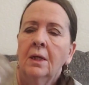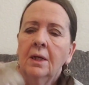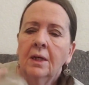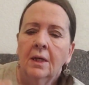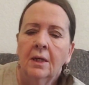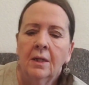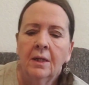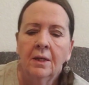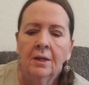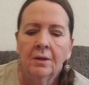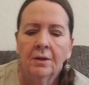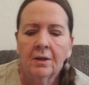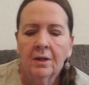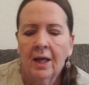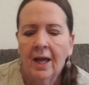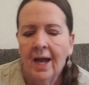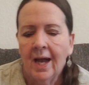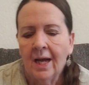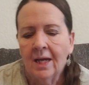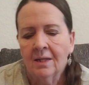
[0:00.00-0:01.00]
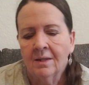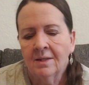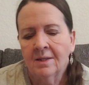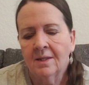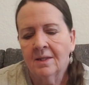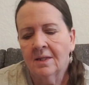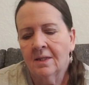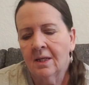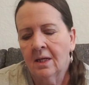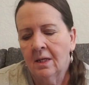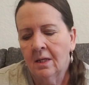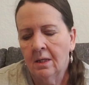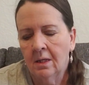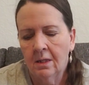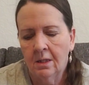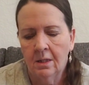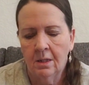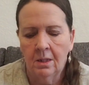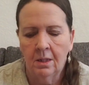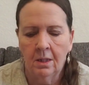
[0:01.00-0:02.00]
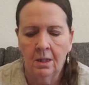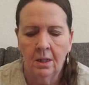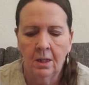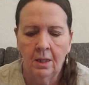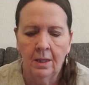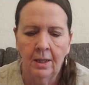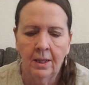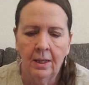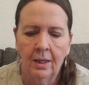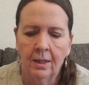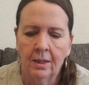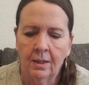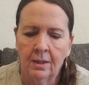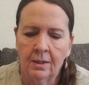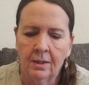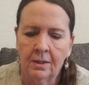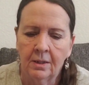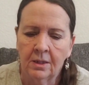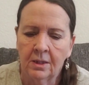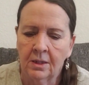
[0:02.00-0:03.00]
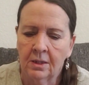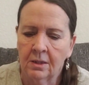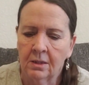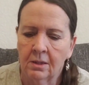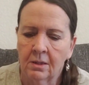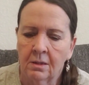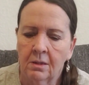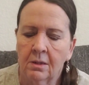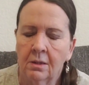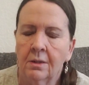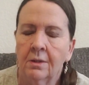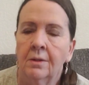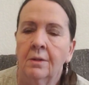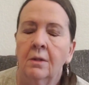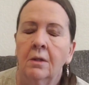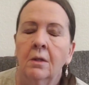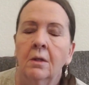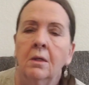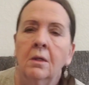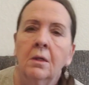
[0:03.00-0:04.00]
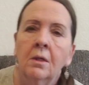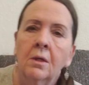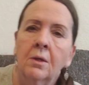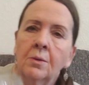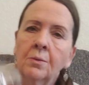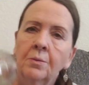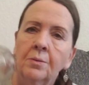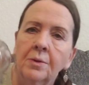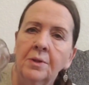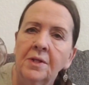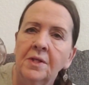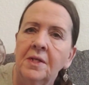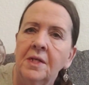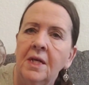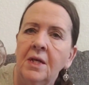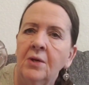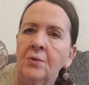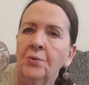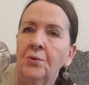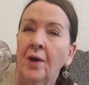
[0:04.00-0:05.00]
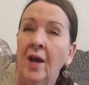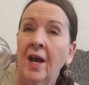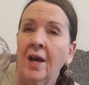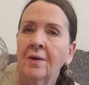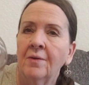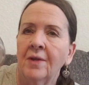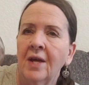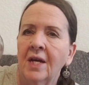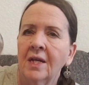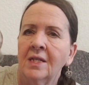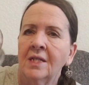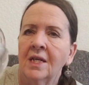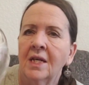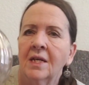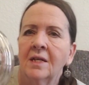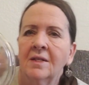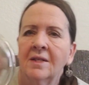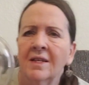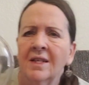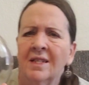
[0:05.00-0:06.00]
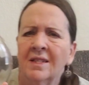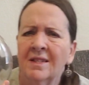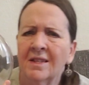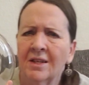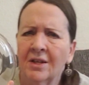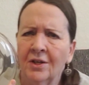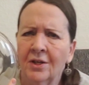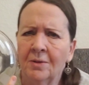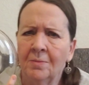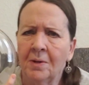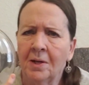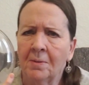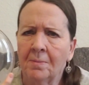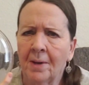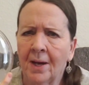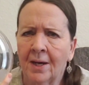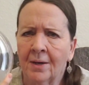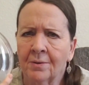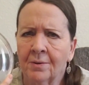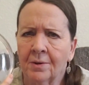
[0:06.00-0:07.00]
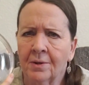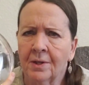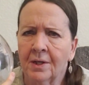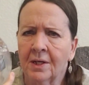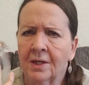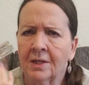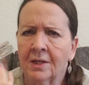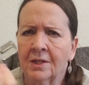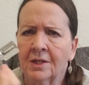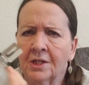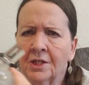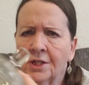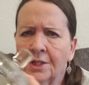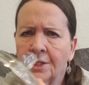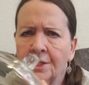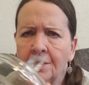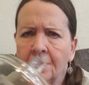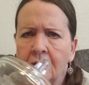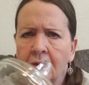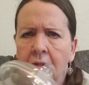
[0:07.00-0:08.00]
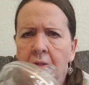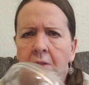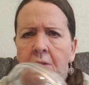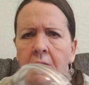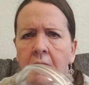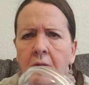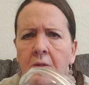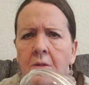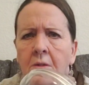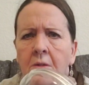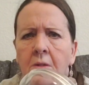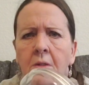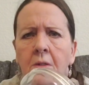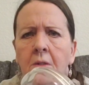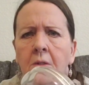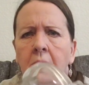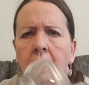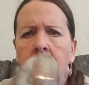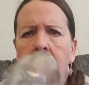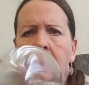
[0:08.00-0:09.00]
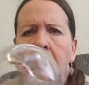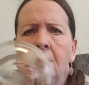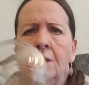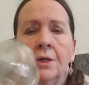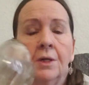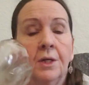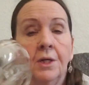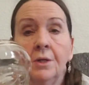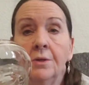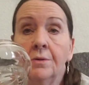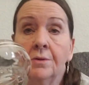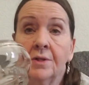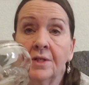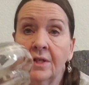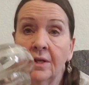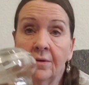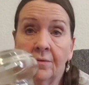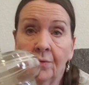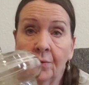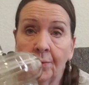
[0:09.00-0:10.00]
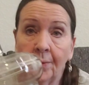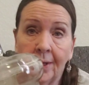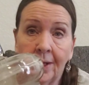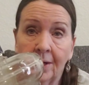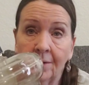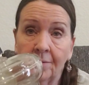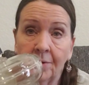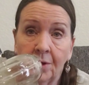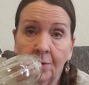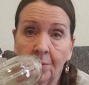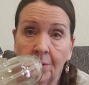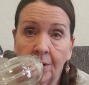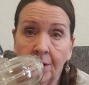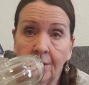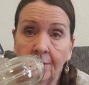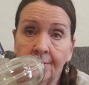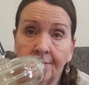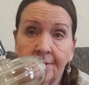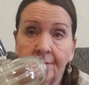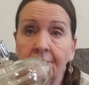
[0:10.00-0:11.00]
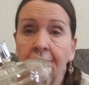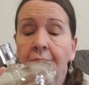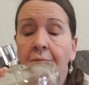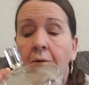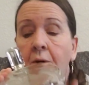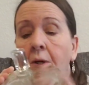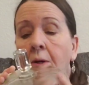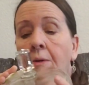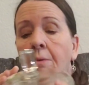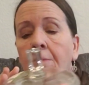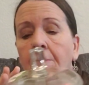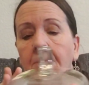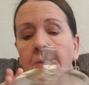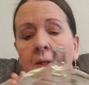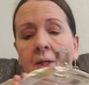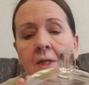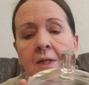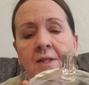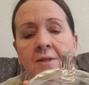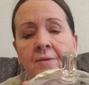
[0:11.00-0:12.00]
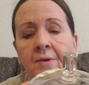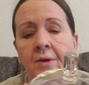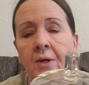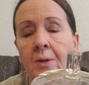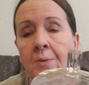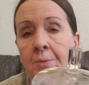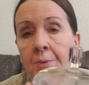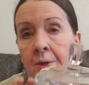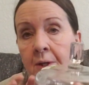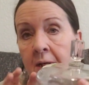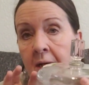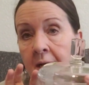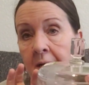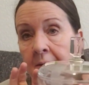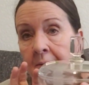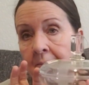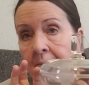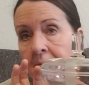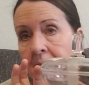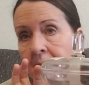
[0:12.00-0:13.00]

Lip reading: Clear glass, and we'll see how that does. I guess it could be a powder dish. You could use it for whatever you want to use it for, but it's very pretty.